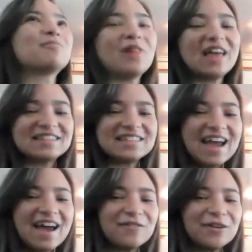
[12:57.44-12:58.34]
blessed
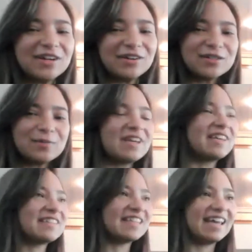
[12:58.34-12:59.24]
to have her here
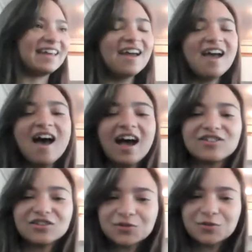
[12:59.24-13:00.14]
speaking today.
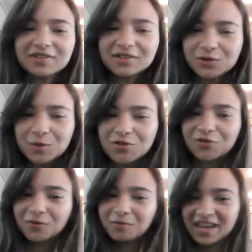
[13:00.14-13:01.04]
I just read the
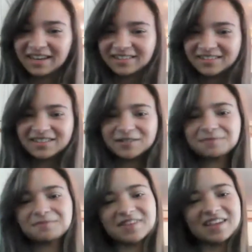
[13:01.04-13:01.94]
scripture from Kings,
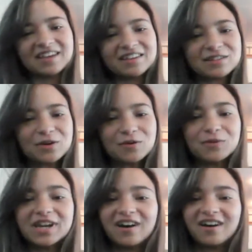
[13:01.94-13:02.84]
so
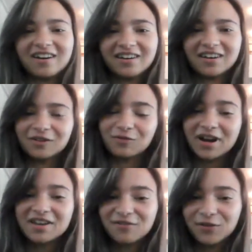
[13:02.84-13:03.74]
we are
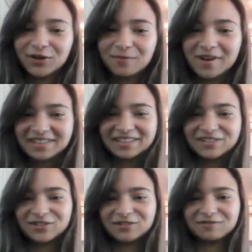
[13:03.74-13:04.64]
ready for your message.